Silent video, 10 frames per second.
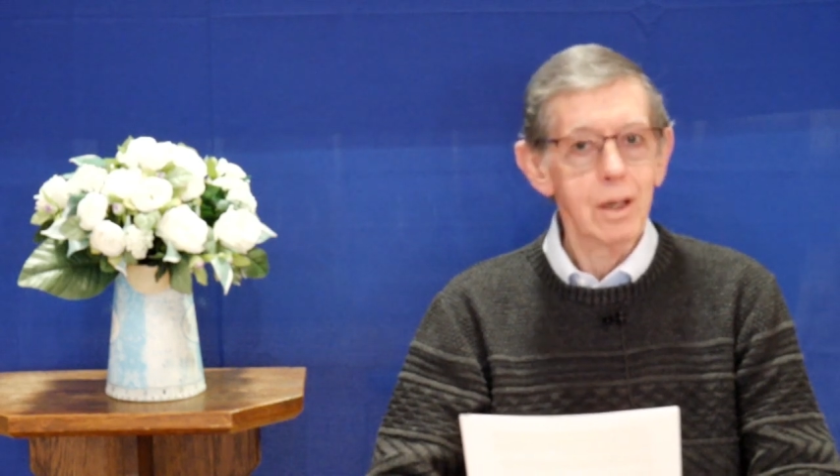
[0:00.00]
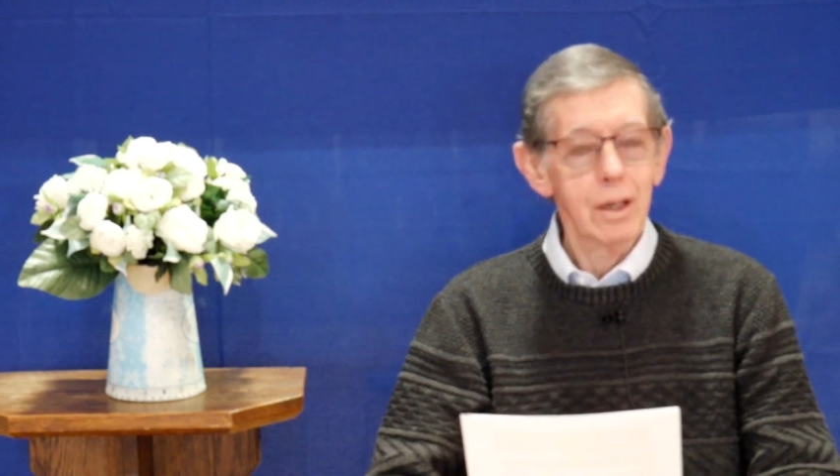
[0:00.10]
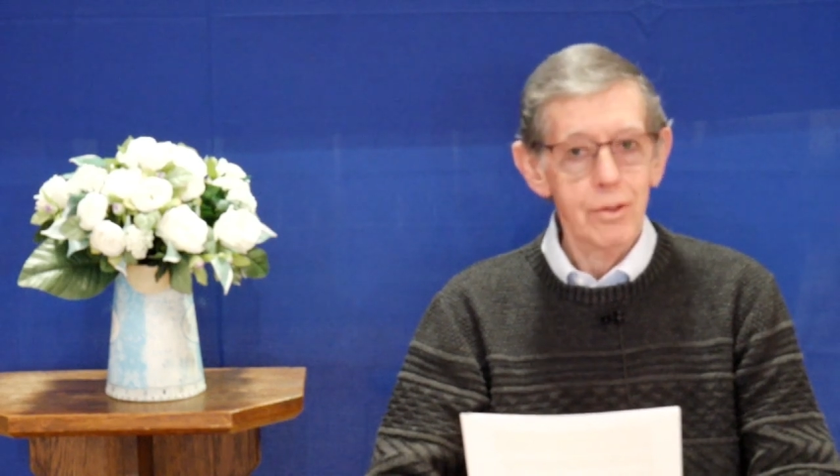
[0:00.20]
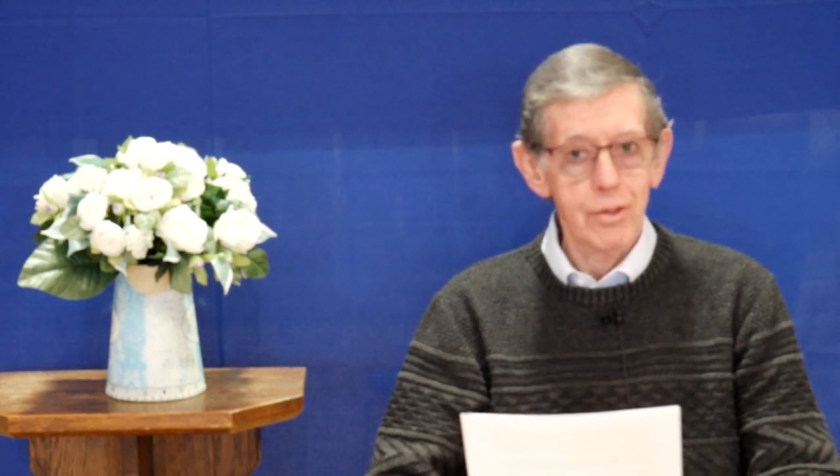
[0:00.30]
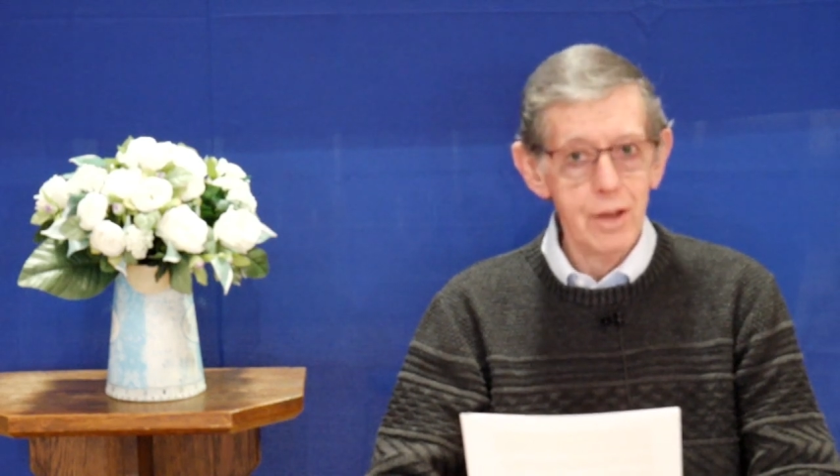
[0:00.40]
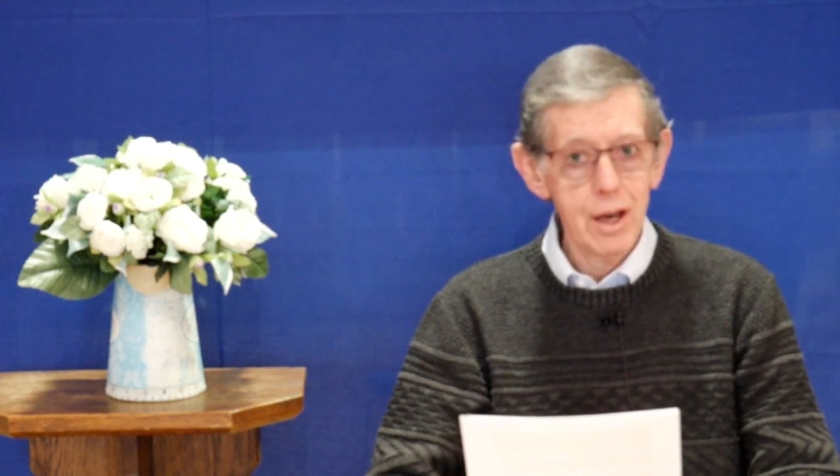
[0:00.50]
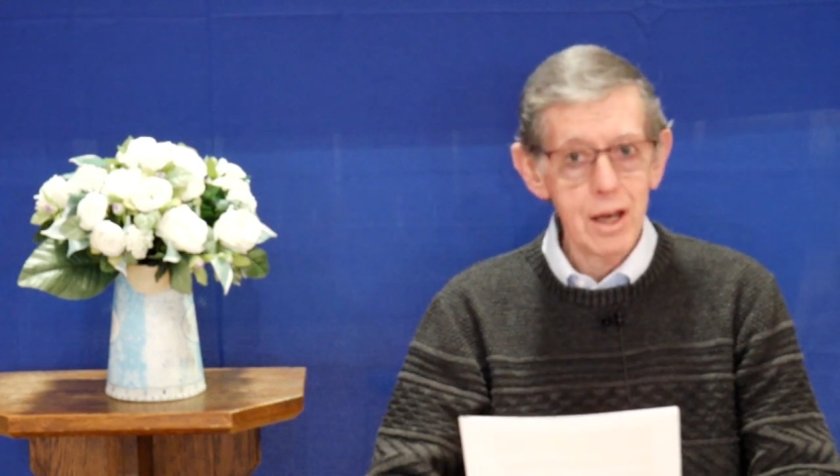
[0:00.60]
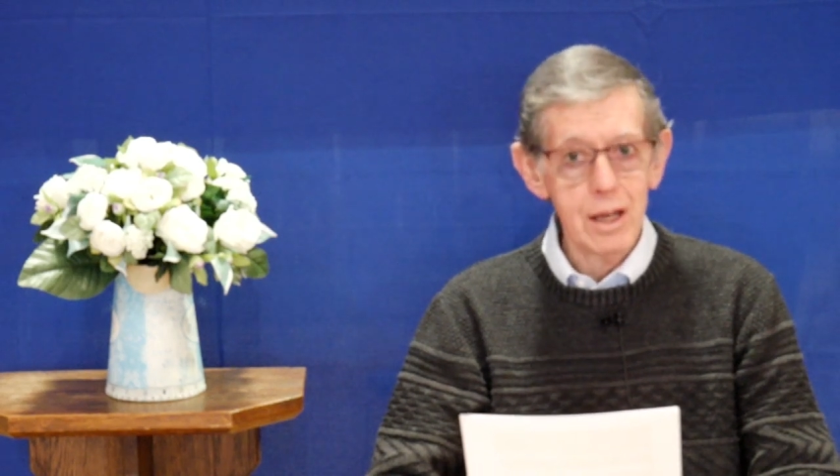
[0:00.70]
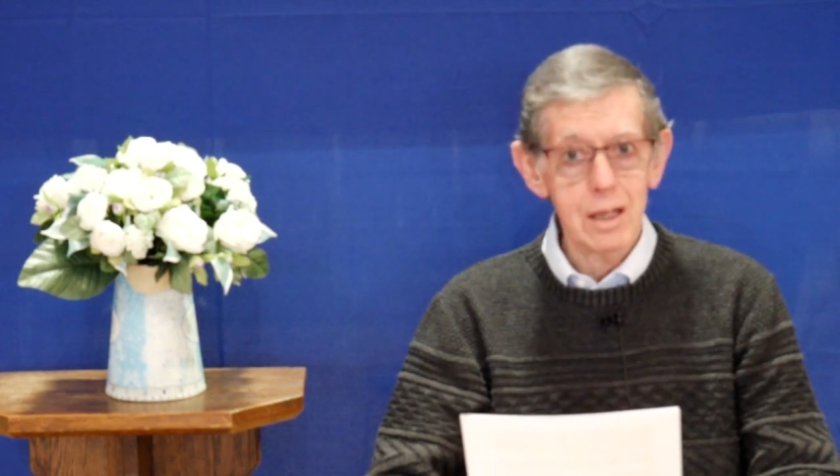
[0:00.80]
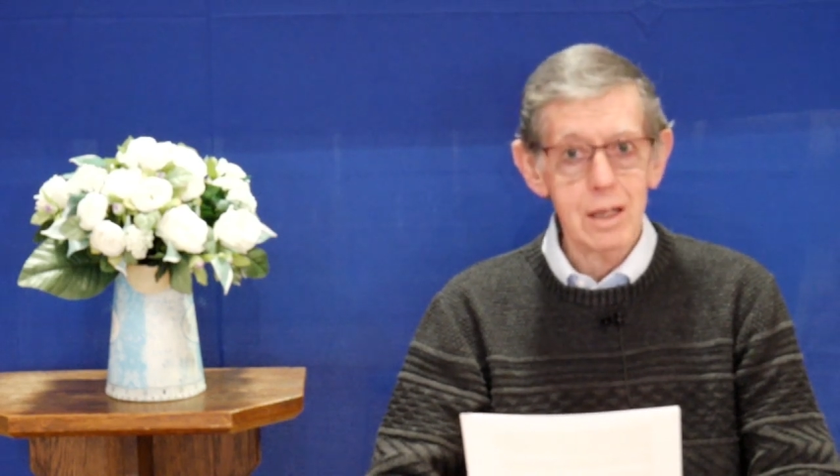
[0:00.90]

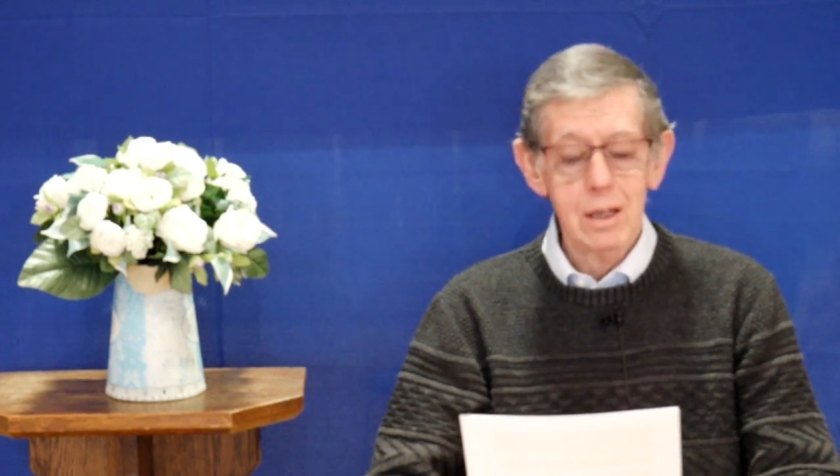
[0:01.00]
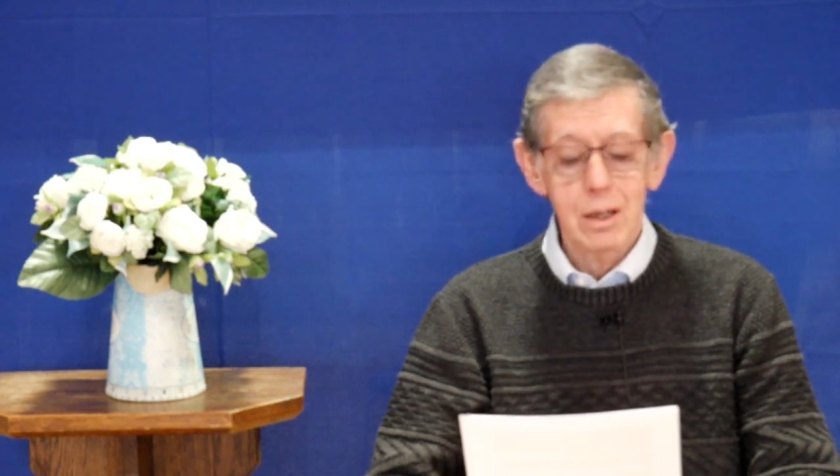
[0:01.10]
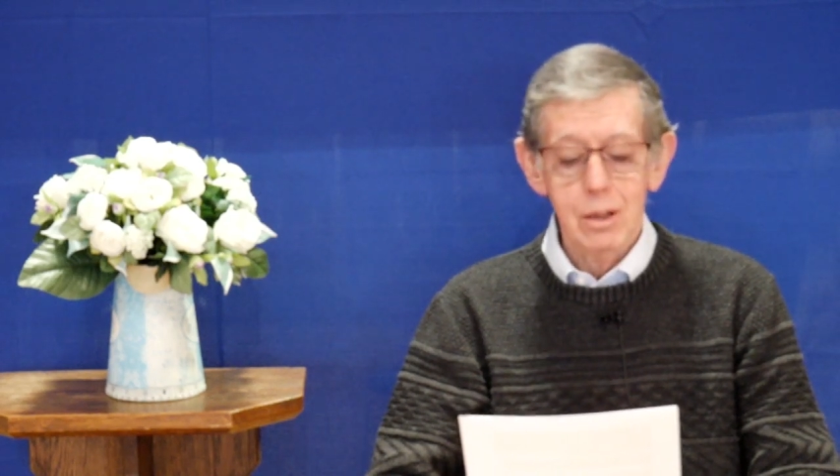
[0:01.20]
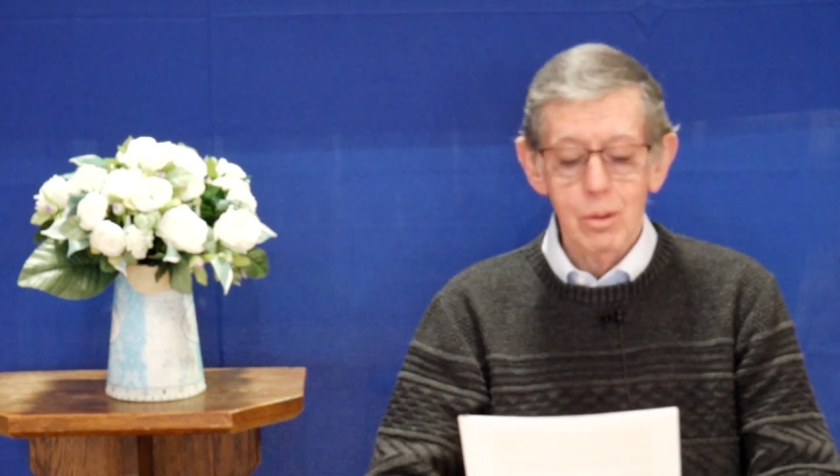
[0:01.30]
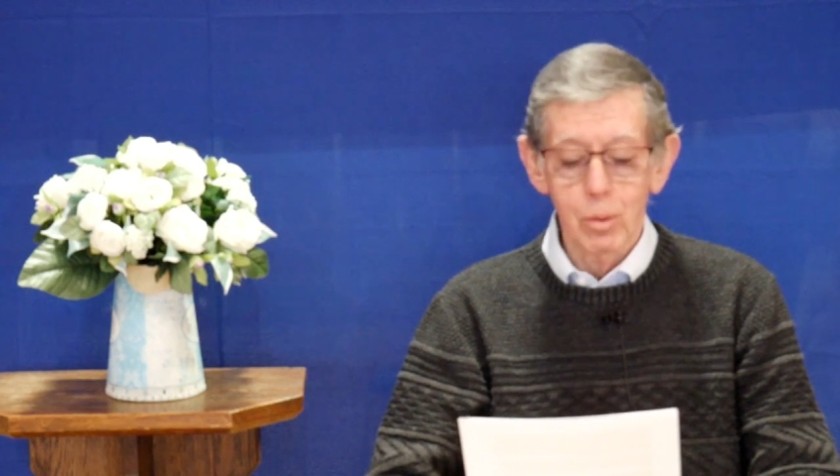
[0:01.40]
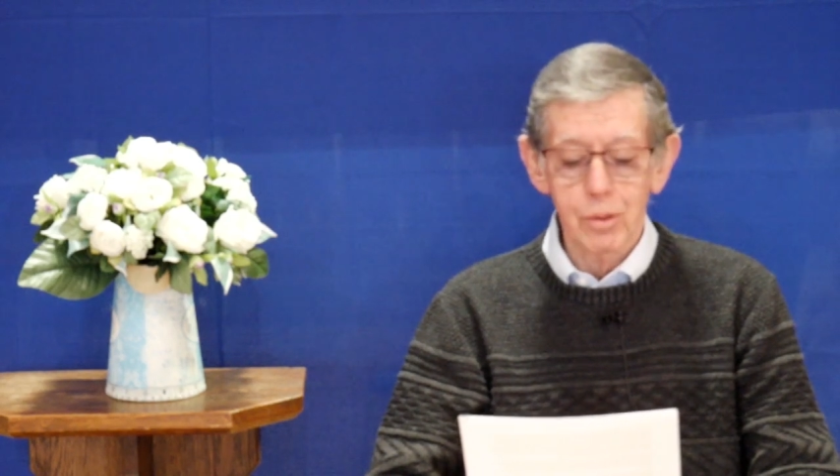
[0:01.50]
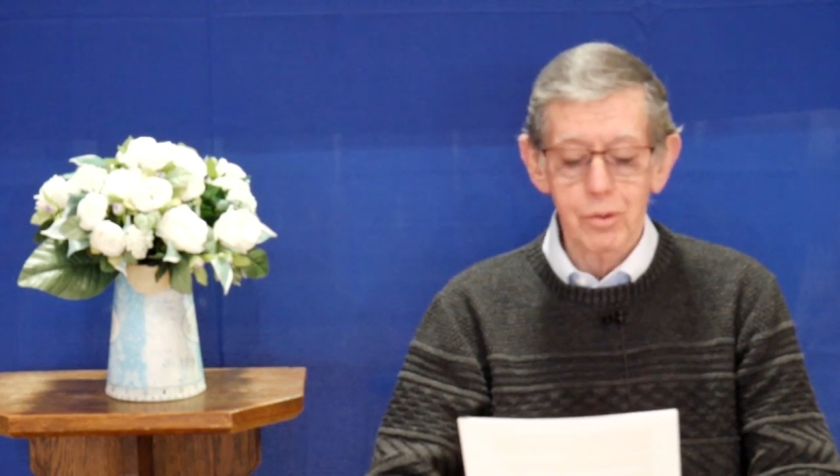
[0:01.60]
They were